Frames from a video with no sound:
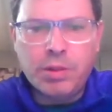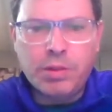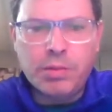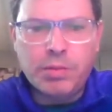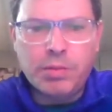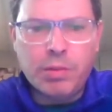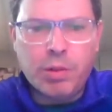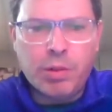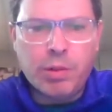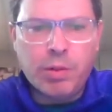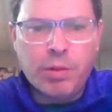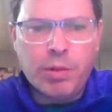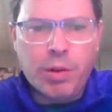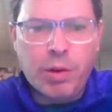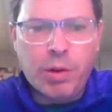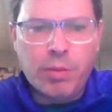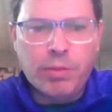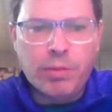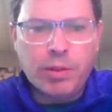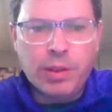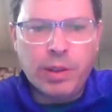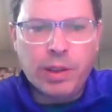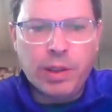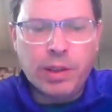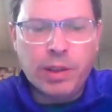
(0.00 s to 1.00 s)
which
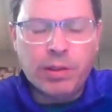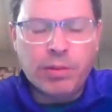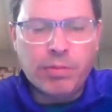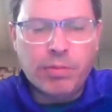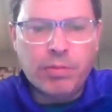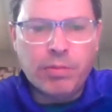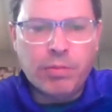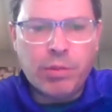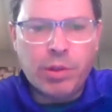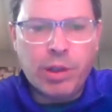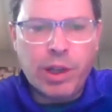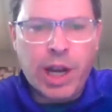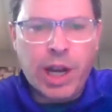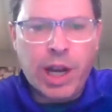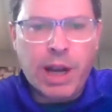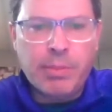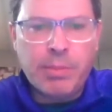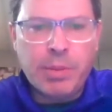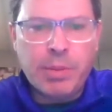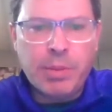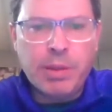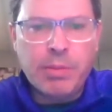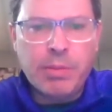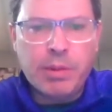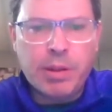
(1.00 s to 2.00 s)
hopefully there would
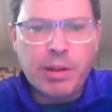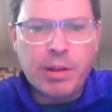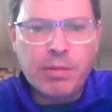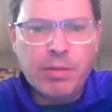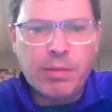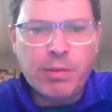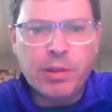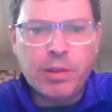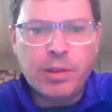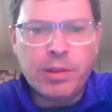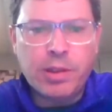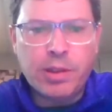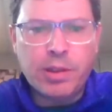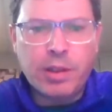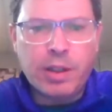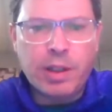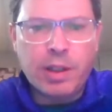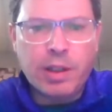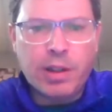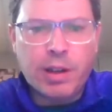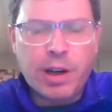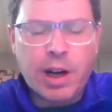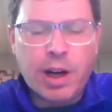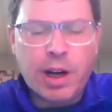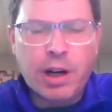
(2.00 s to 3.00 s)
not be, but
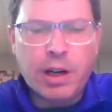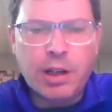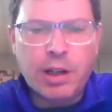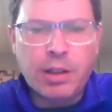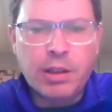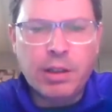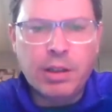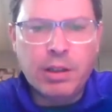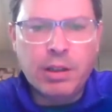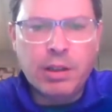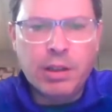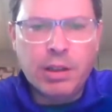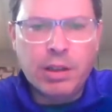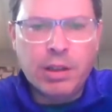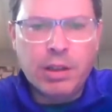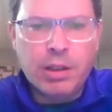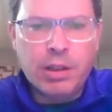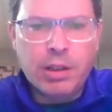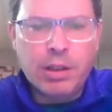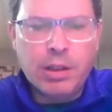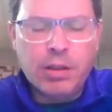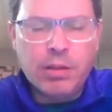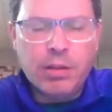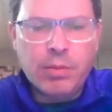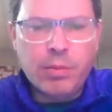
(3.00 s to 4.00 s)
unfortunately there are,
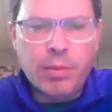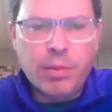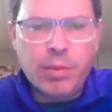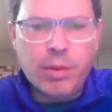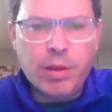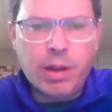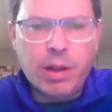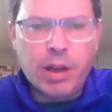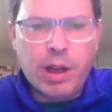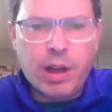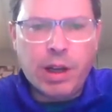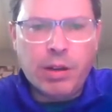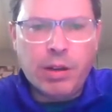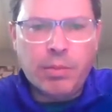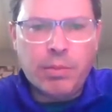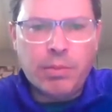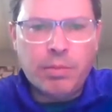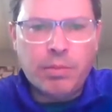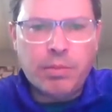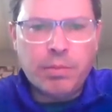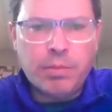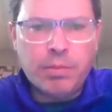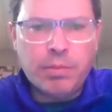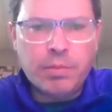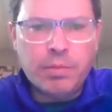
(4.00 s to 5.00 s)

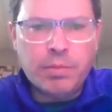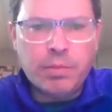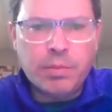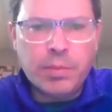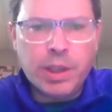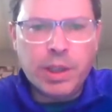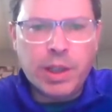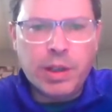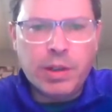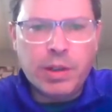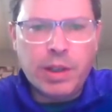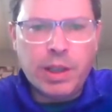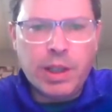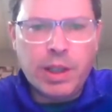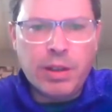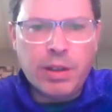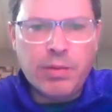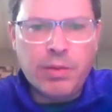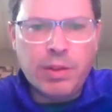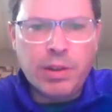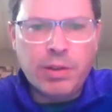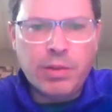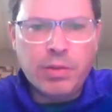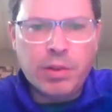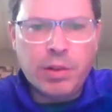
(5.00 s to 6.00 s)
the
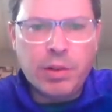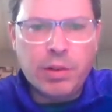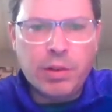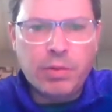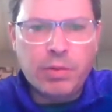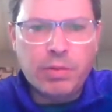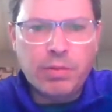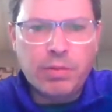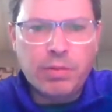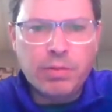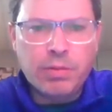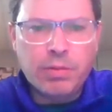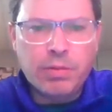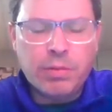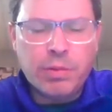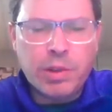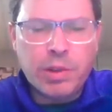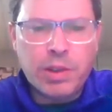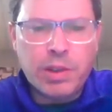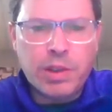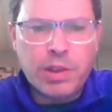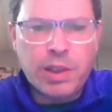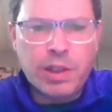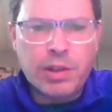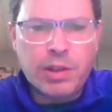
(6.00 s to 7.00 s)
individual
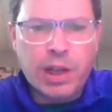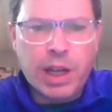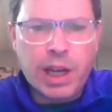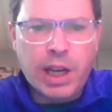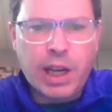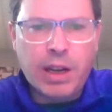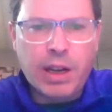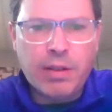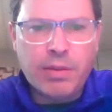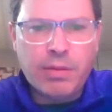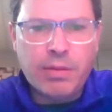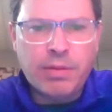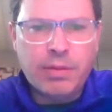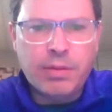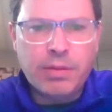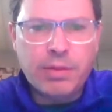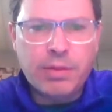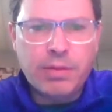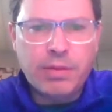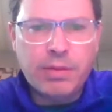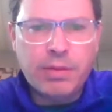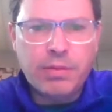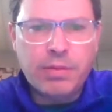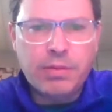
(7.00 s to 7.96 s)
would still have,